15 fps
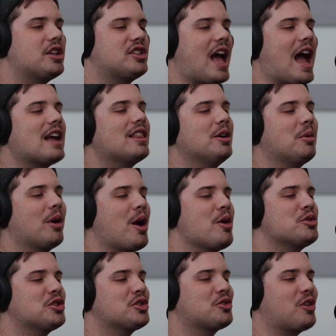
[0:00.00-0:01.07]
exactly what I
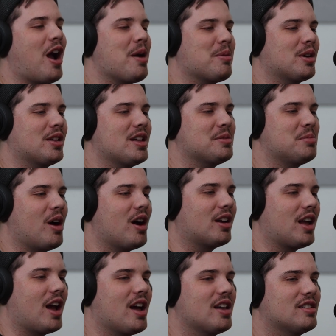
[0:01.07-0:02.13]
was describing last
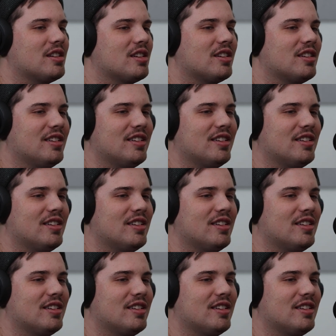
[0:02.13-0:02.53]
podcast.